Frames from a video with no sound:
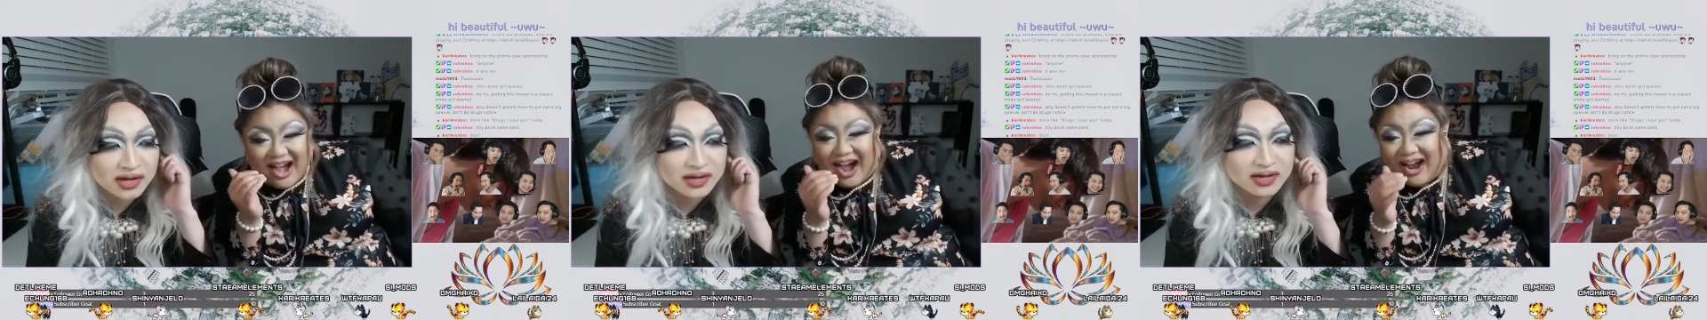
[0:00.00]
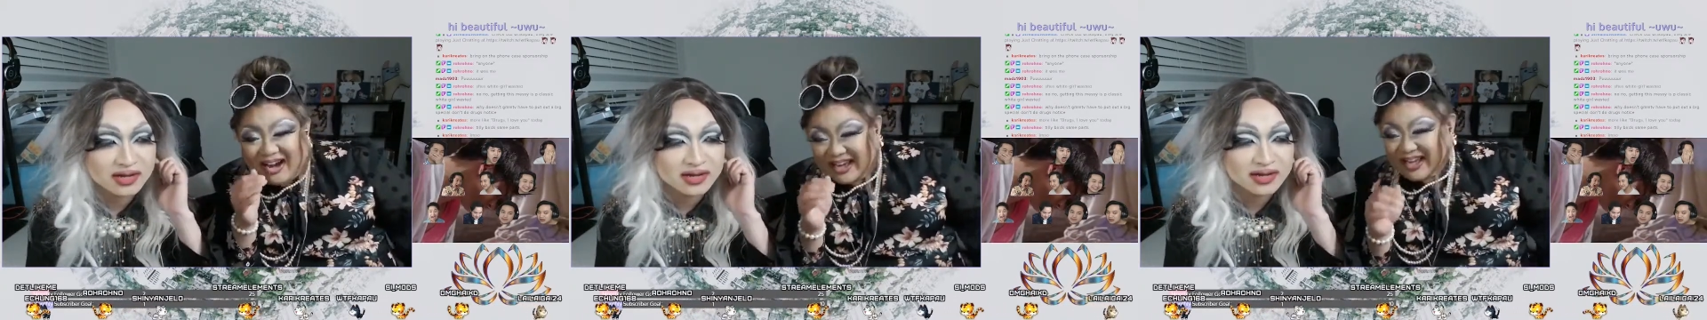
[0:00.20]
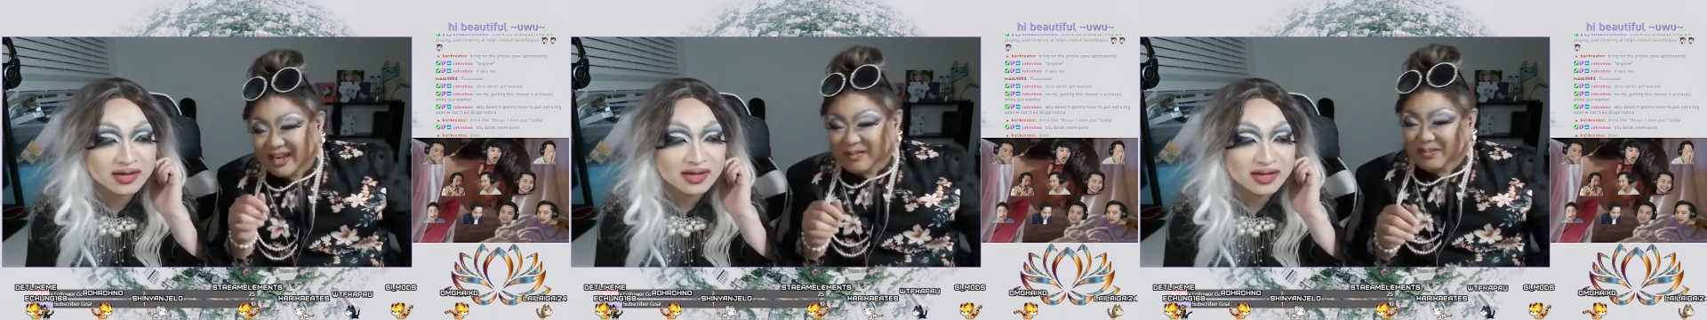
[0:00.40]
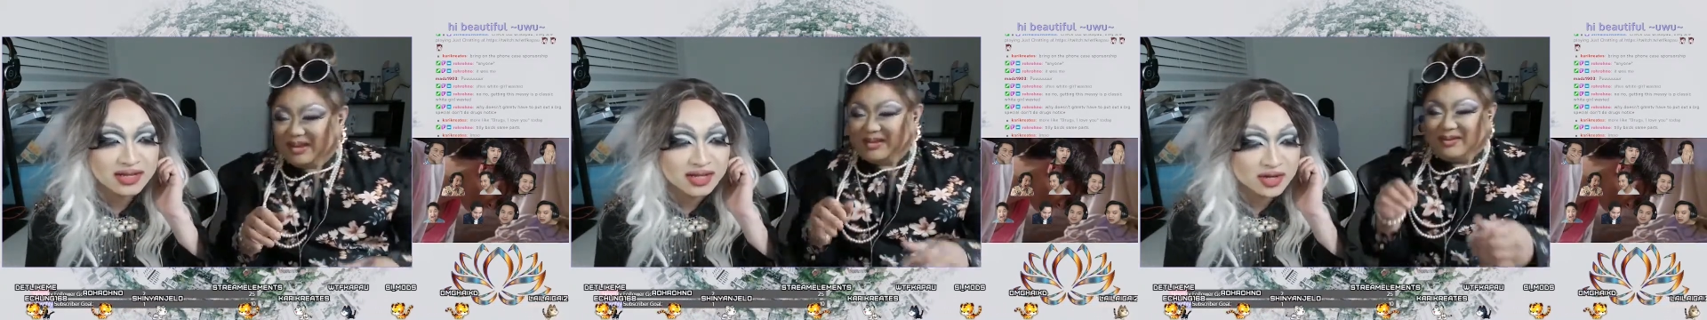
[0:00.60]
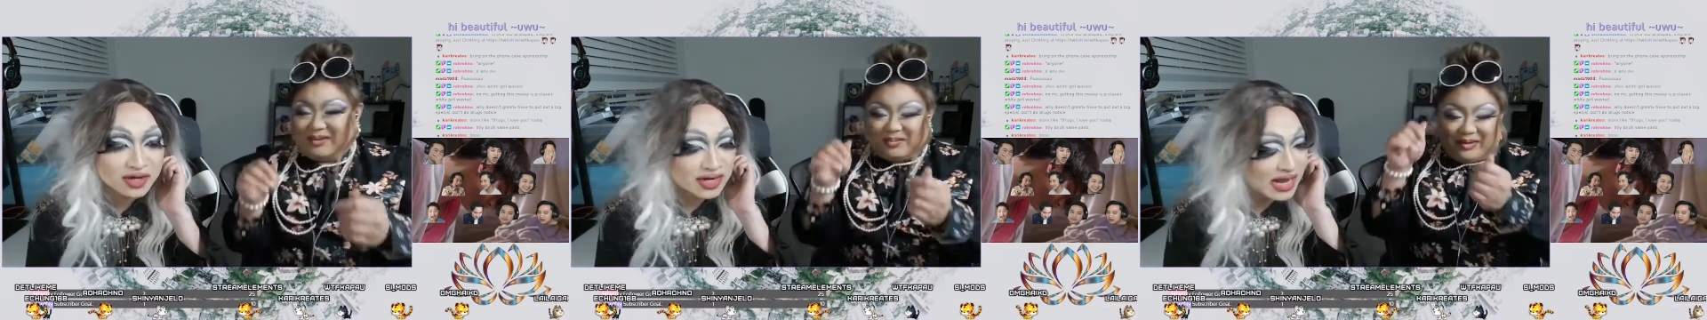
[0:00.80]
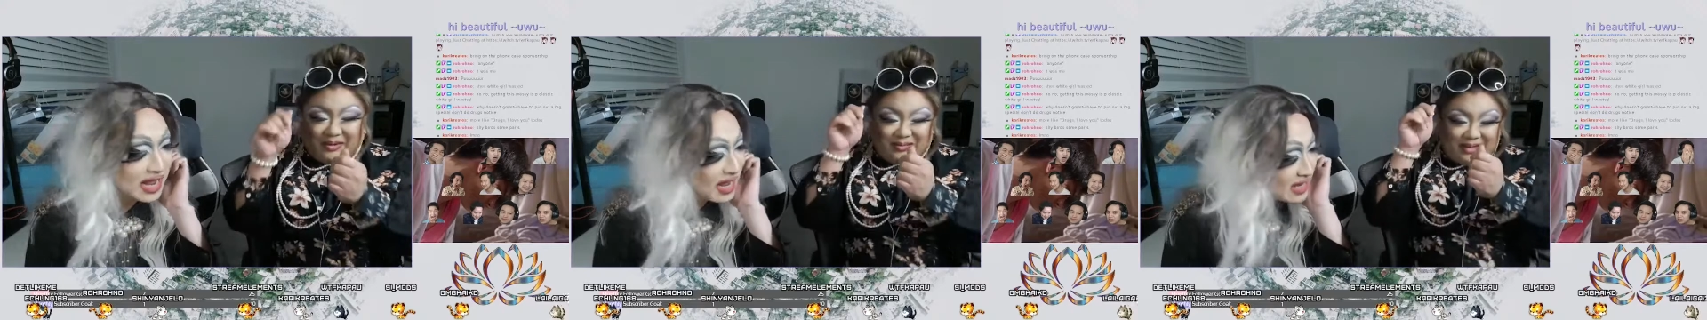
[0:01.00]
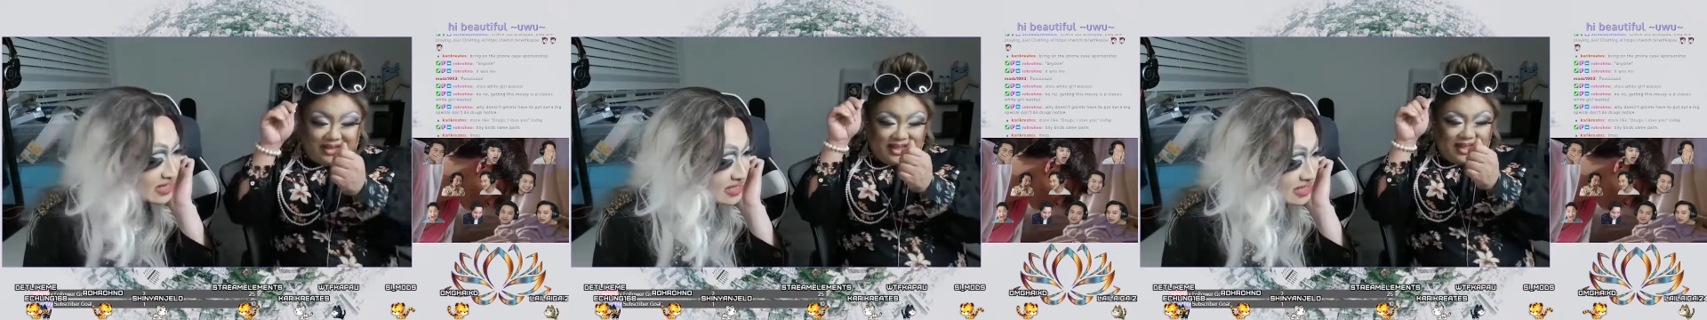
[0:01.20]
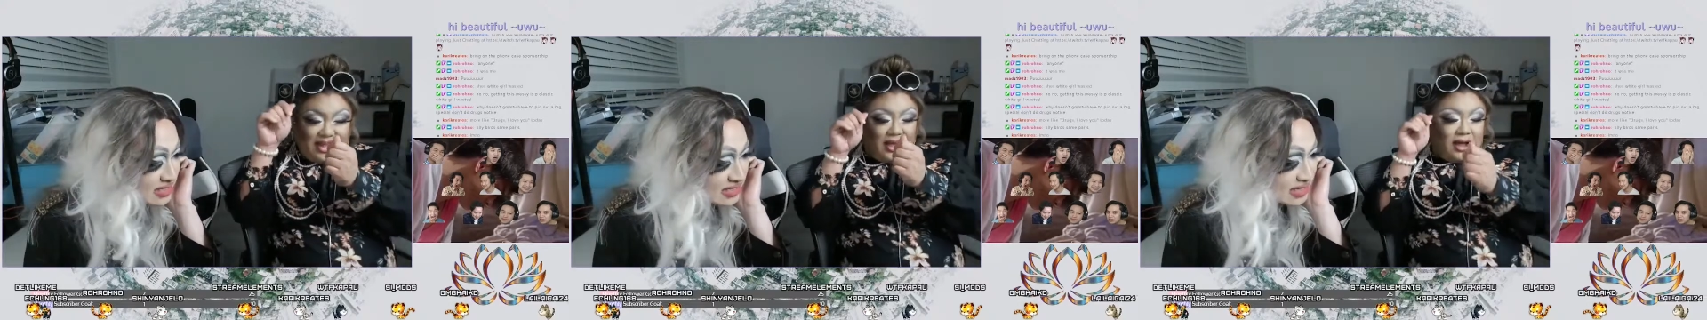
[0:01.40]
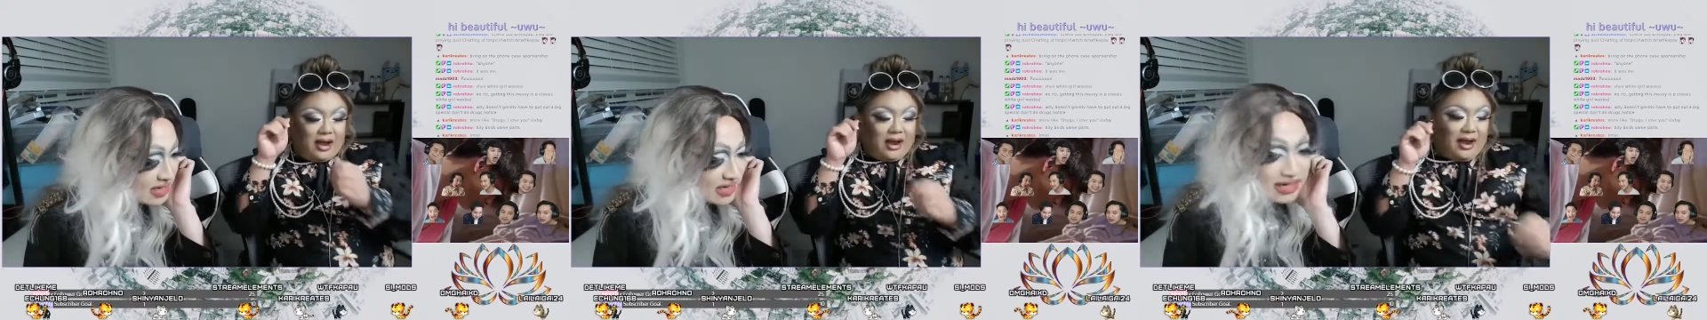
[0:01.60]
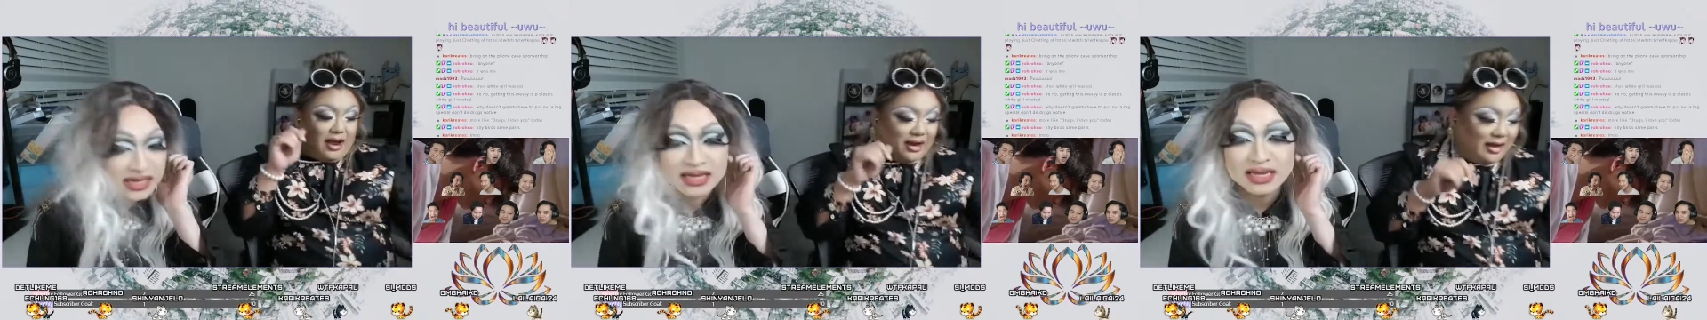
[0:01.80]
Speaker 1: Honey can be... You're nasty.
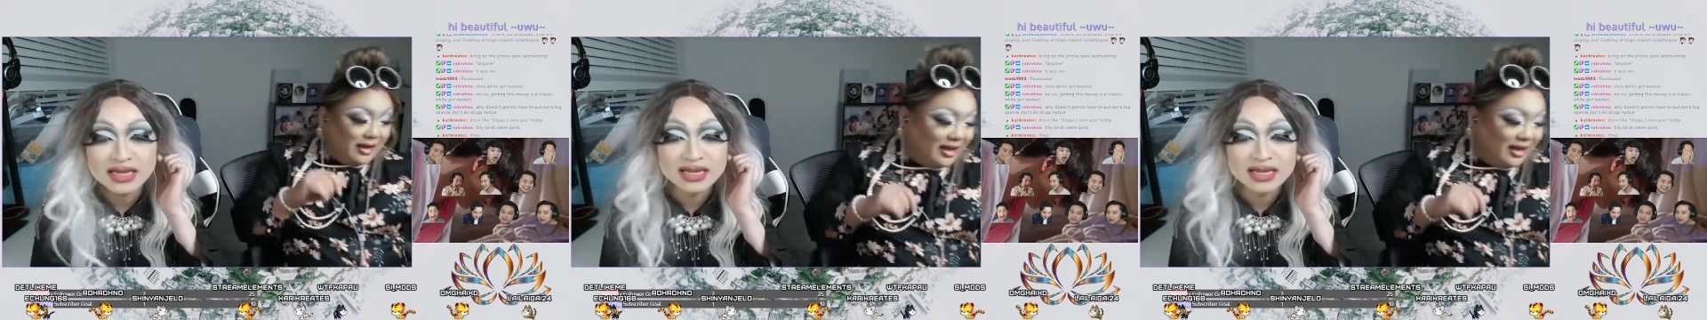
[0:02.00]
Honey,